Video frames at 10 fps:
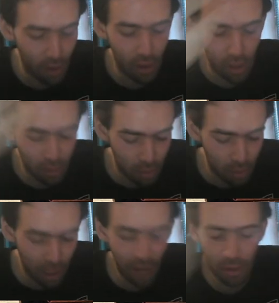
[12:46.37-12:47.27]
He's going to
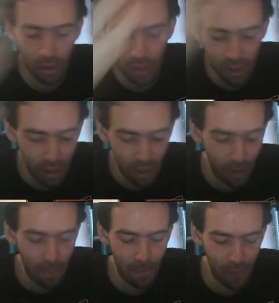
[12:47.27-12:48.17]
gather these like
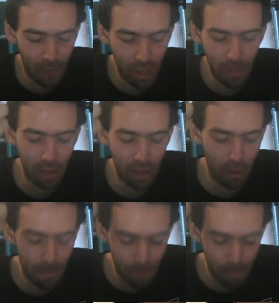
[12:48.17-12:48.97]
fundamental